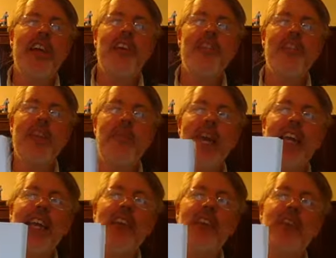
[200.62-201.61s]
So you might
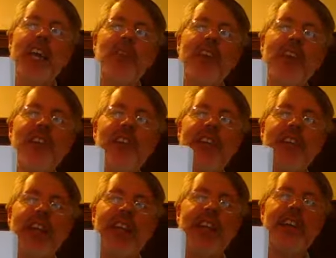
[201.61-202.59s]
get a trick question on
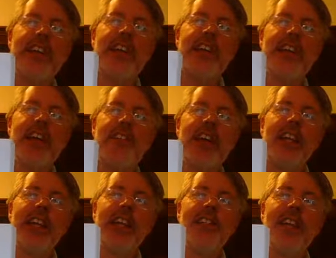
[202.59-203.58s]
the test and say, well,
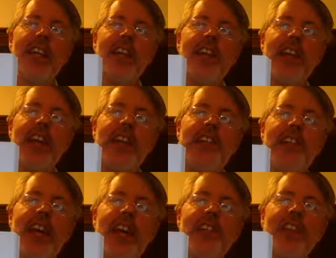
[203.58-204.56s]
is this an
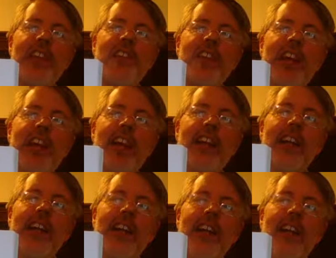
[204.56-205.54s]
isosceles
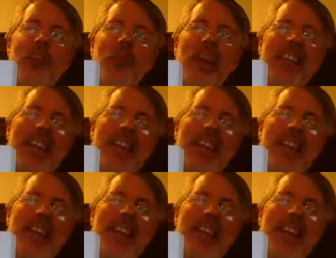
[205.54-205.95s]
triangle? Well,